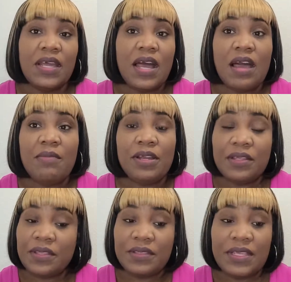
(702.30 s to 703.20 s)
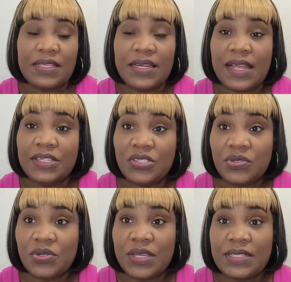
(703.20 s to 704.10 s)
Another thing that I
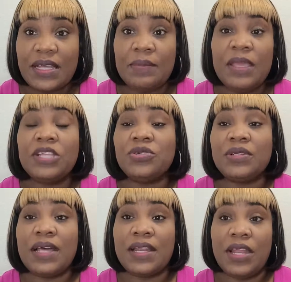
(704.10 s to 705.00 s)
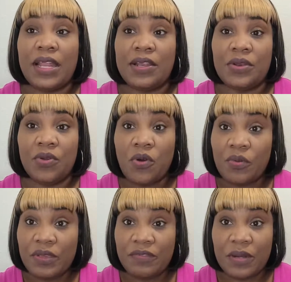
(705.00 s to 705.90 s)
do is I make sure that no
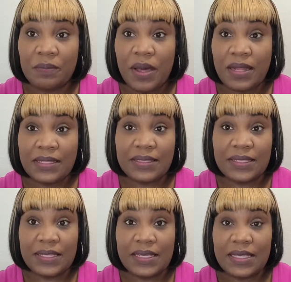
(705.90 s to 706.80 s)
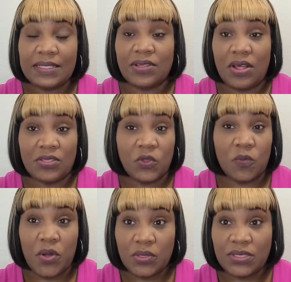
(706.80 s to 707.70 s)
refund policy is also
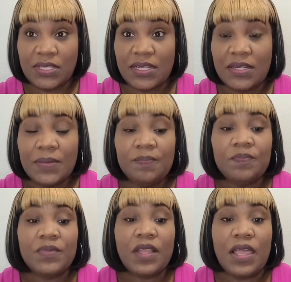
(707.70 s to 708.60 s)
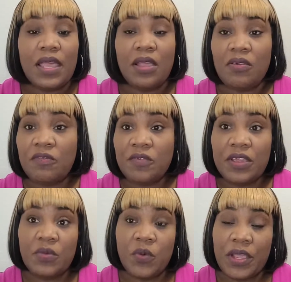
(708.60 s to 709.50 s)
posted
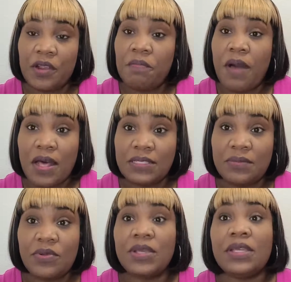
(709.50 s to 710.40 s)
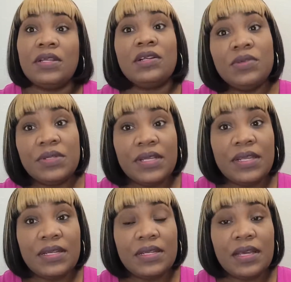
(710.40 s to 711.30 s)
everywhere possible,
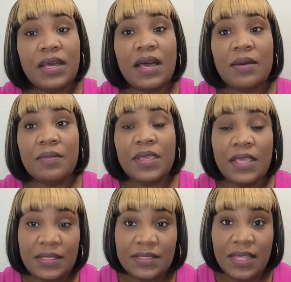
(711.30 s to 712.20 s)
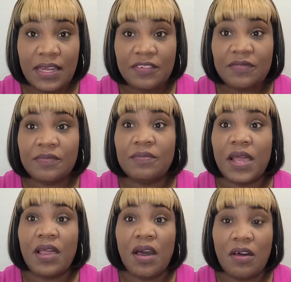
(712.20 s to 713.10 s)
included inside of
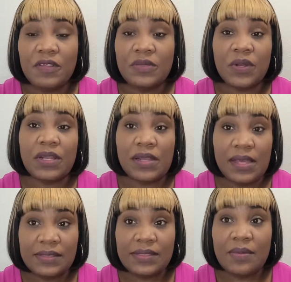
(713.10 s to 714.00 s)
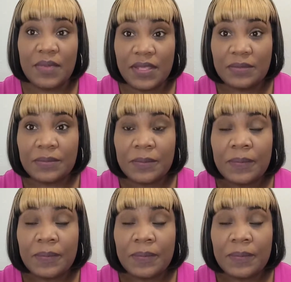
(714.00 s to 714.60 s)
my office where clients come in.